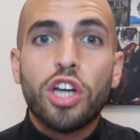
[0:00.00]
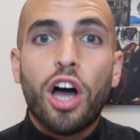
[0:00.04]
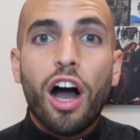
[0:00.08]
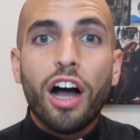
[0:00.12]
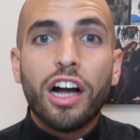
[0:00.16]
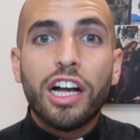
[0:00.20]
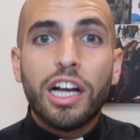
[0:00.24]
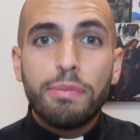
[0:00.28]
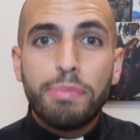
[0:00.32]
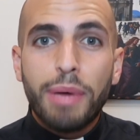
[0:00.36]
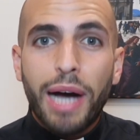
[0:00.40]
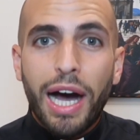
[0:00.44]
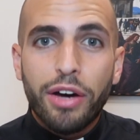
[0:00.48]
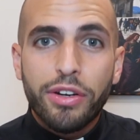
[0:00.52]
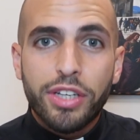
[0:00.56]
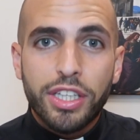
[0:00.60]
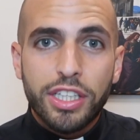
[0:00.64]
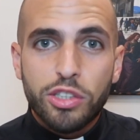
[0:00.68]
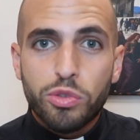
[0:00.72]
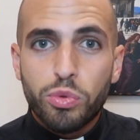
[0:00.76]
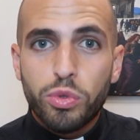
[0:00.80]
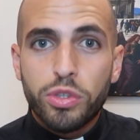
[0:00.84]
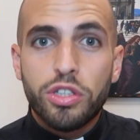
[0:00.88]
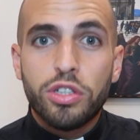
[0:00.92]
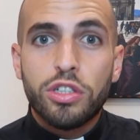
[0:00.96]
Talk about
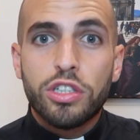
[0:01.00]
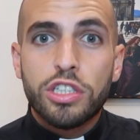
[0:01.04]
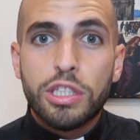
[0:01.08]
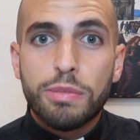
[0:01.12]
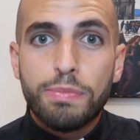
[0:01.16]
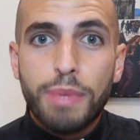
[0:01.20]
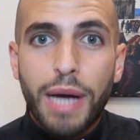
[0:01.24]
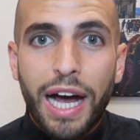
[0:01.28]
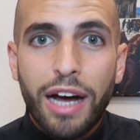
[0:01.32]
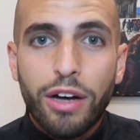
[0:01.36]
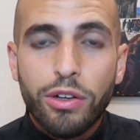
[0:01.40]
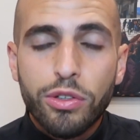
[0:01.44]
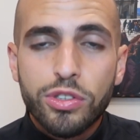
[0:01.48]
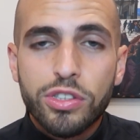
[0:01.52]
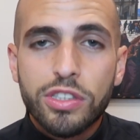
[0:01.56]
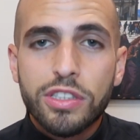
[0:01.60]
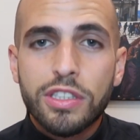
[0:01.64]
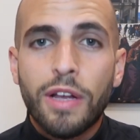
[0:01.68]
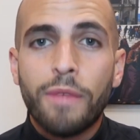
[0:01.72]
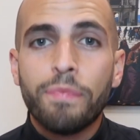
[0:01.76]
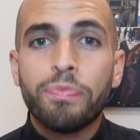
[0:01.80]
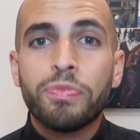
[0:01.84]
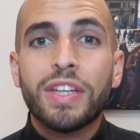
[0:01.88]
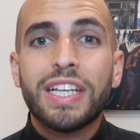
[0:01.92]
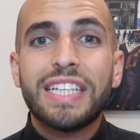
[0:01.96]
it with your
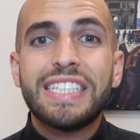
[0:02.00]
spouse.